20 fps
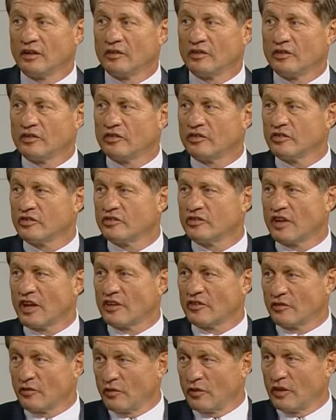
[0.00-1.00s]
to
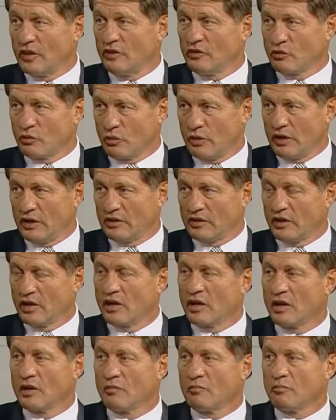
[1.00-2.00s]
successfully treat
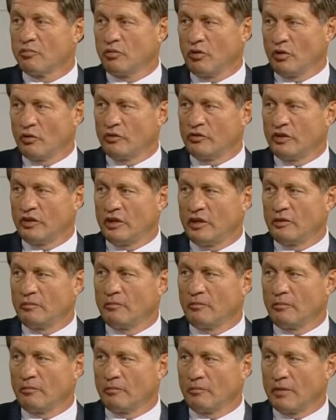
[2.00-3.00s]

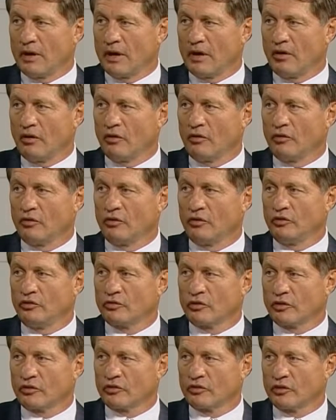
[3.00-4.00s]
protein
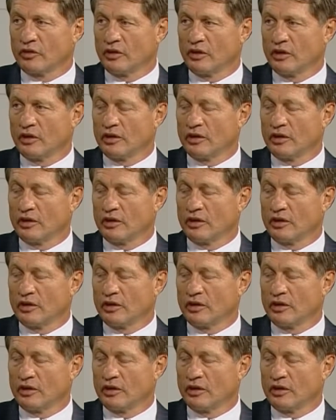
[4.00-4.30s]
malnutrition.